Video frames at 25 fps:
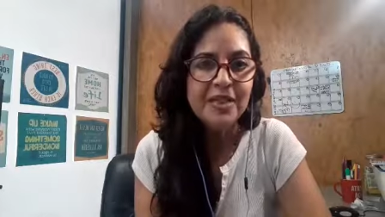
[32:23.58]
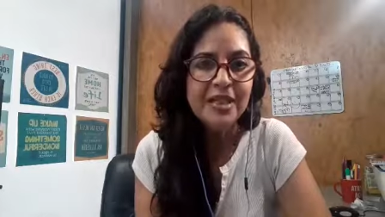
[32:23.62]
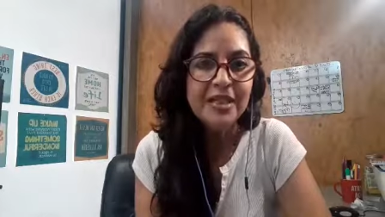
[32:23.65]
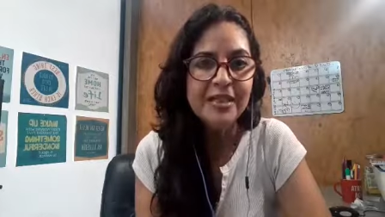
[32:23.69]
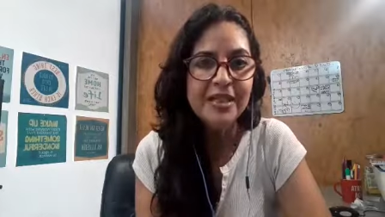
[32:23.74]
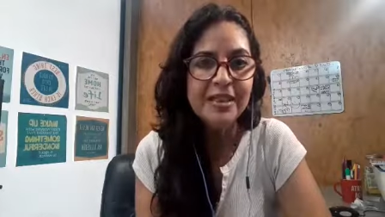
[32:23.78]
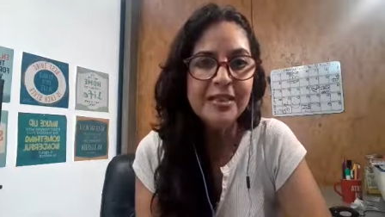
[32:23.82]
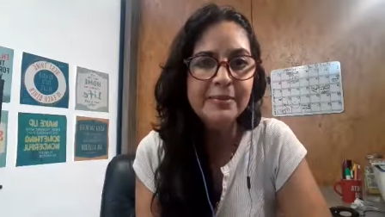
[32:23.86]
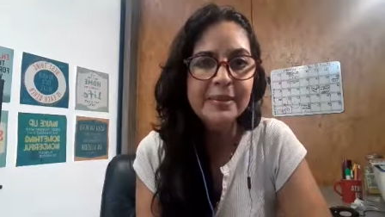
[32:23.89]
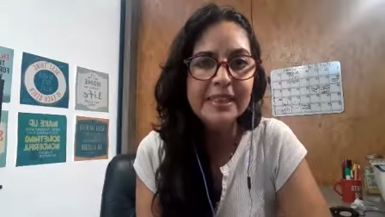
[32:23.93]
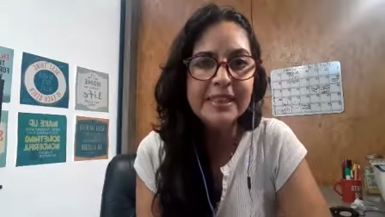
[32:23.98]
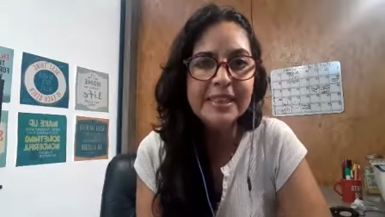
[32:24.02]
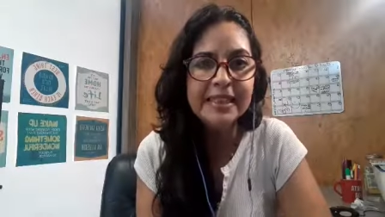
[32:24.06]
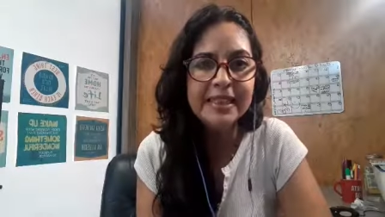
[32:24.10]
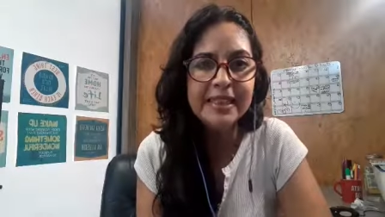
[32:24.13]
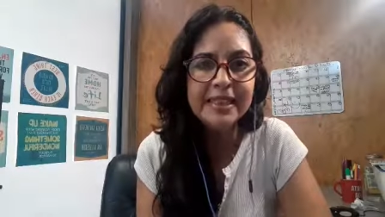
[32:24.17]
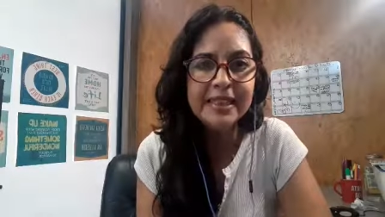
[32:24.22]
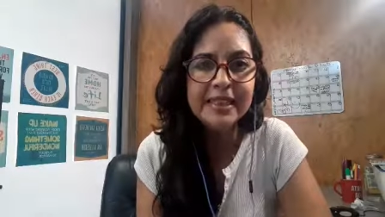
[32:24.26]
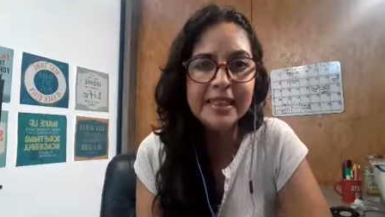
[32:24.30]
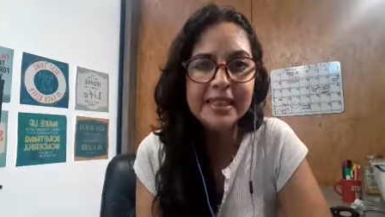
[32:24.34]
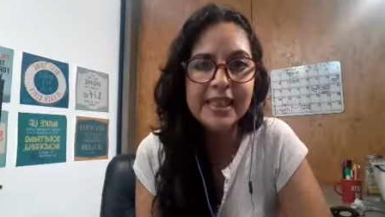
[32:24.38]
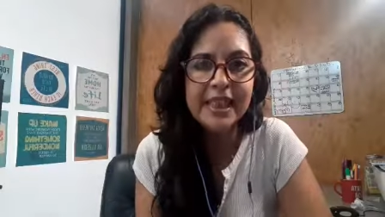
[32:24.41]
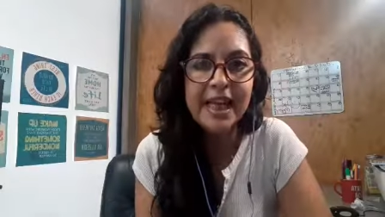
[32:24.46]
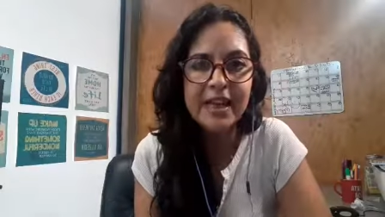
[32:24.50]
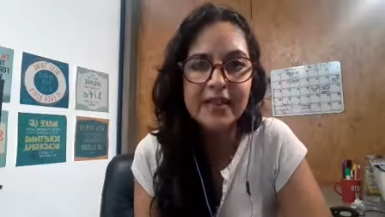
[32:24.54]
let me see
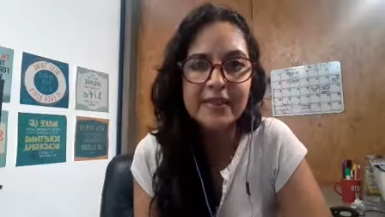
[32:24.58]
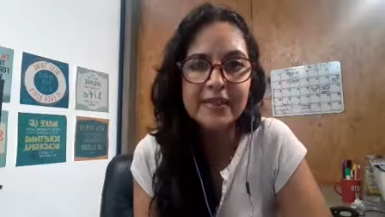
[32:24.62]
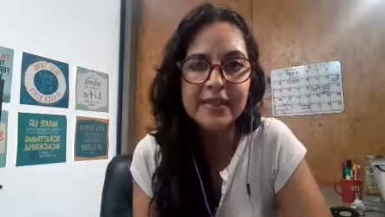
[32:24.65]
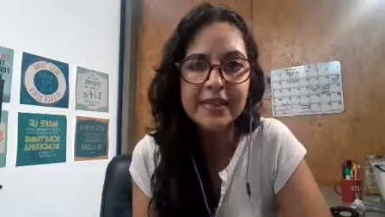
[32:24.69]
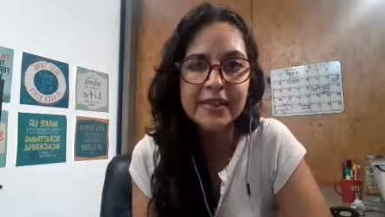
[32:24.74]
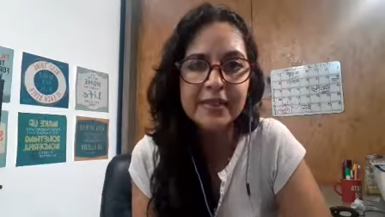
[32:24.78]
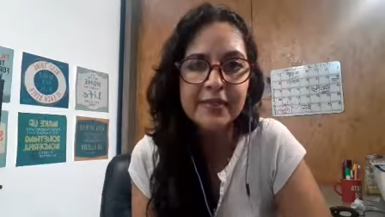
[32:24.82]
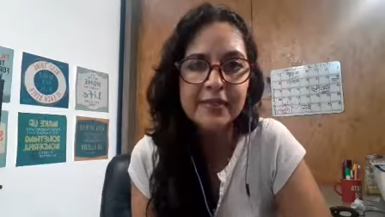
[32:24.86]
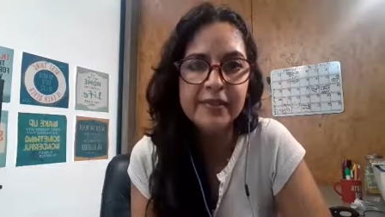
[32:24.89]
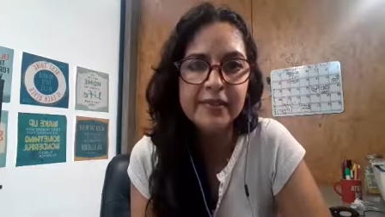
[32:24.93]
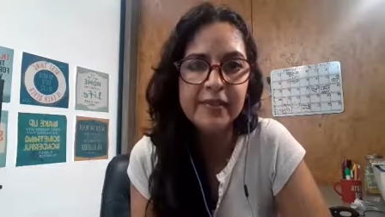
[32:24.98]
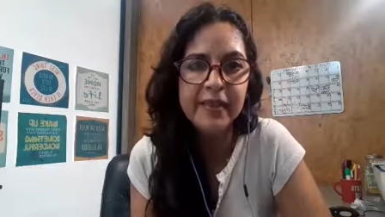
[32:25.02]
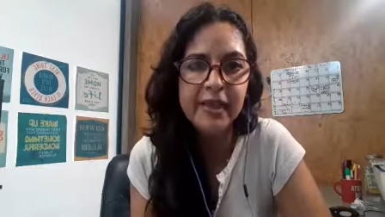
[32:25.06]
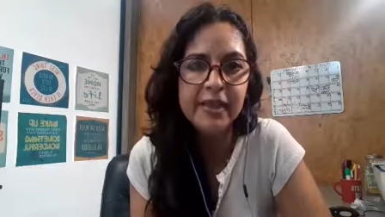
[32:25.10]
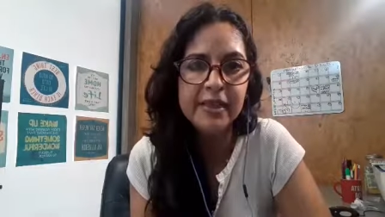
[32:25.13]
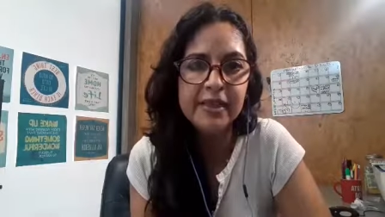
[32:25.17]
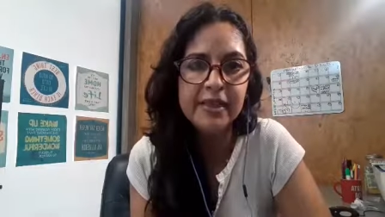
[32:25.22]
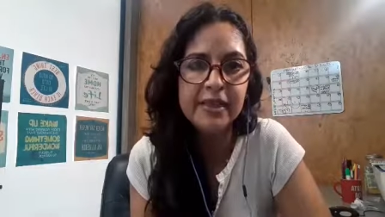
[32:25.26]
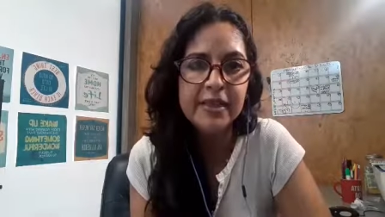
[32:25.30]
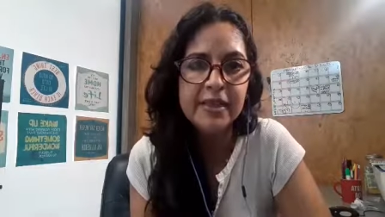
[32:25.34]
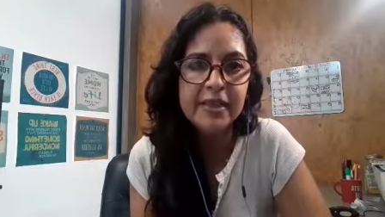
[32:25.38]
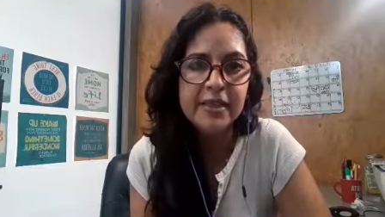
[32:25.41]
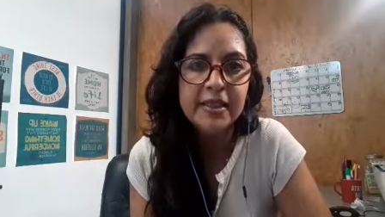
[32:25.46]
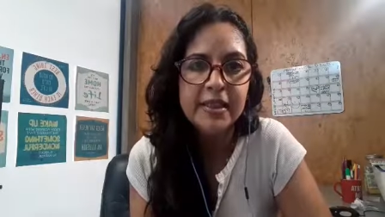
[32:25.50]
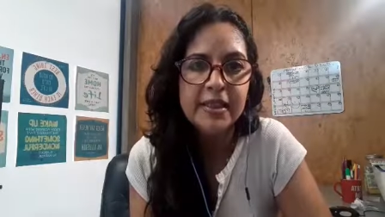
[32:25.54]
this life is a fight
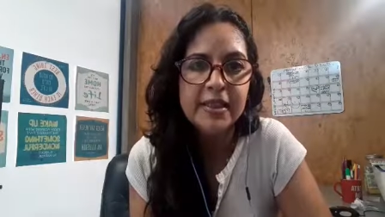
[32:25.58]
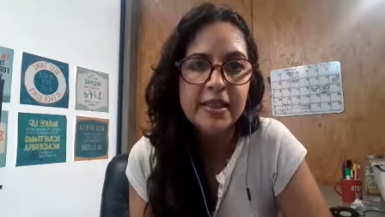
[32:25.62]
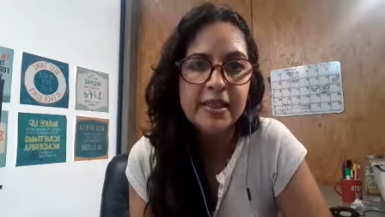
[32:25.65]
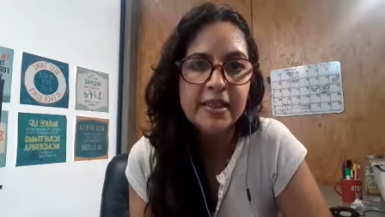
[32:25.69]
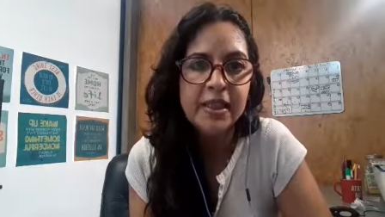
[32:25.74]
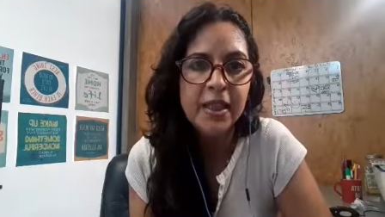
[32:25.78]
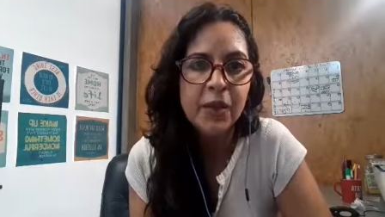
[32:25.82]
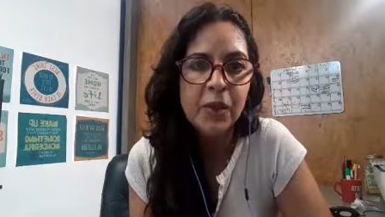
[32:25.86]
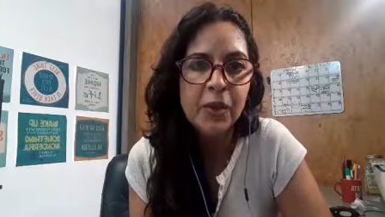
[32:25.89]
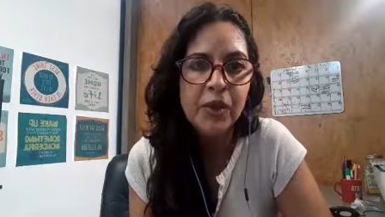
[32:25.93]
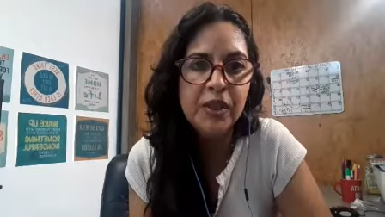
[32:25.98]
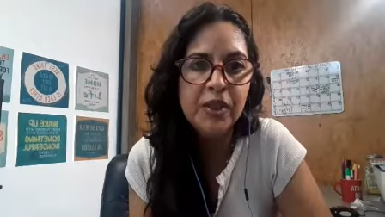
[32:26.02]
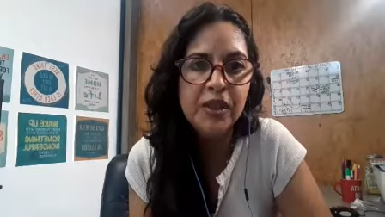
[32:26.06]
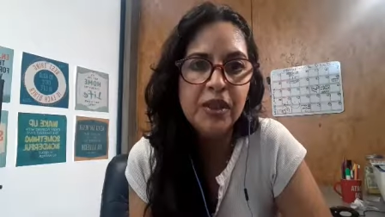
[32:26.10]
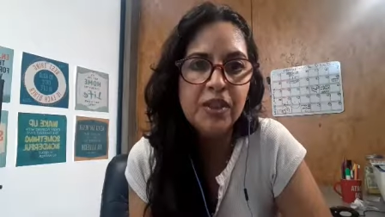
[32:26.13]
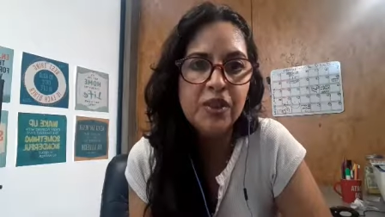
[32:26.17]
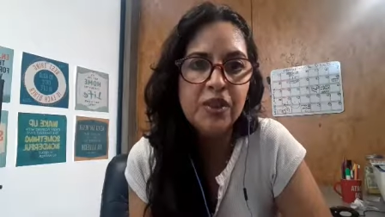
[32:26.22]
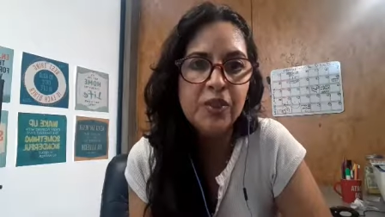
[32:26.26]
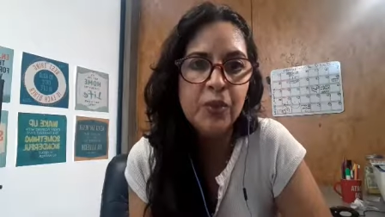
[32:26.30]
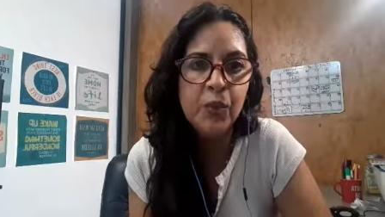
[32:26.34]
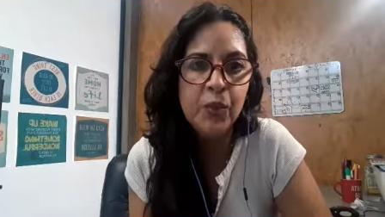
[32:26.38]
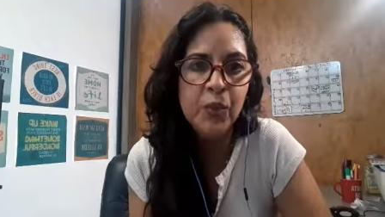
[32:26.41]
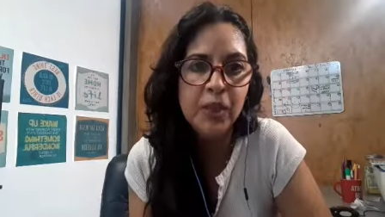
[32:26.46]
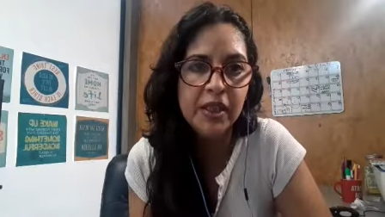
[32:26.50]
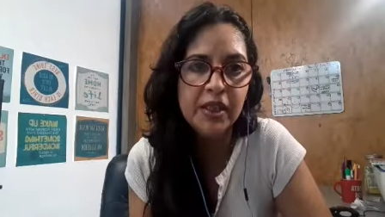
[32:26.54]
that we need
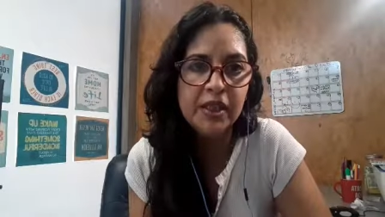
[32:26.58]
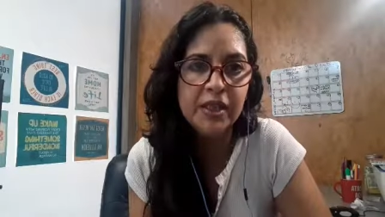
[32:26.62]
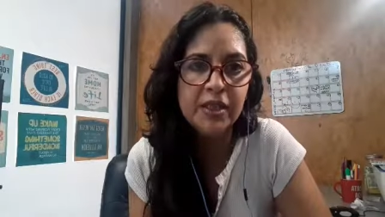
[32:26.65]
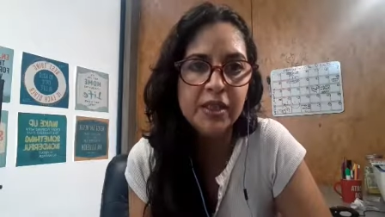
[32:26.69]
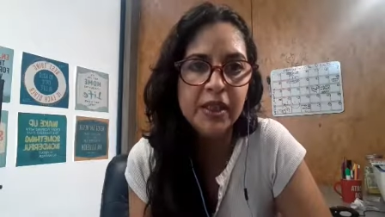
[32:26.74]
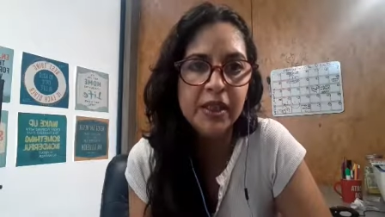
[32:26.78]
to win